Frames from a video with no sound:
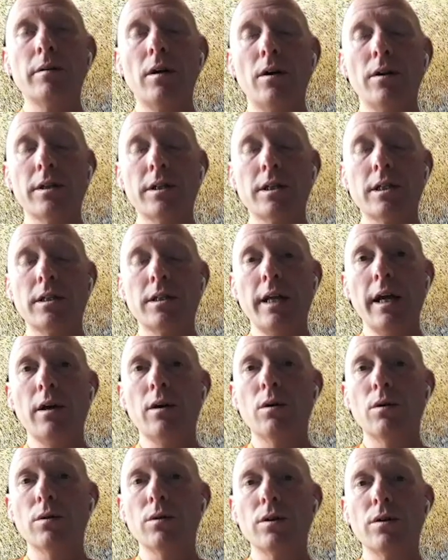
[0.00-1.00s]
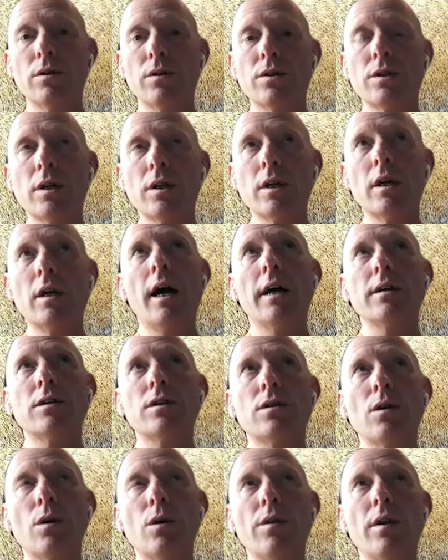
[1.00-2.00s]
stakeholders,
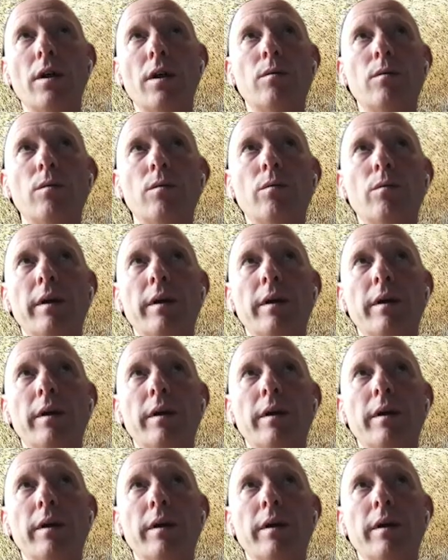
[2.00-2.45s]
so that we